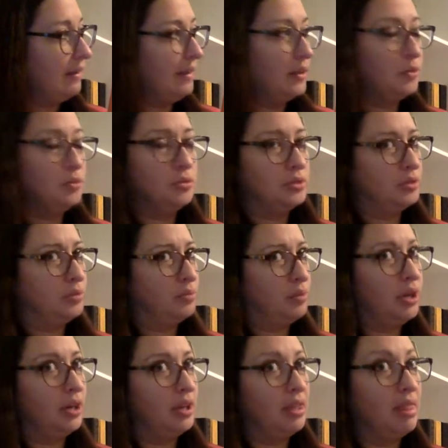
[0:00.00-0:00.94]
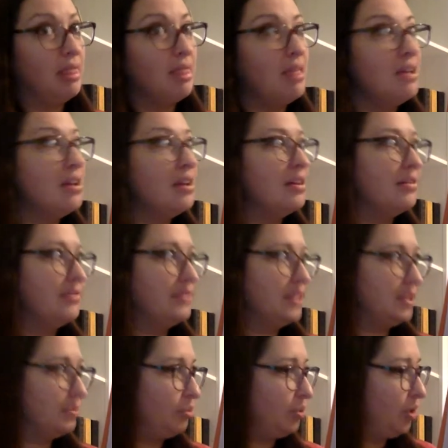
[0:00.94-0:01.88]
Oh, Jabari loved
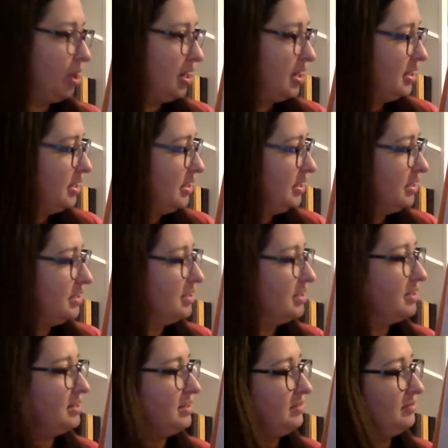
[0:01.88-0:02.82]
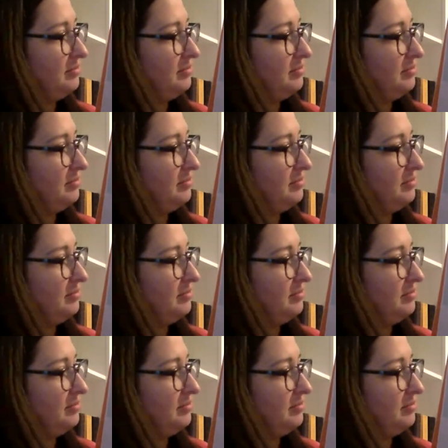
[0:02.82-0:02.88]
surprises.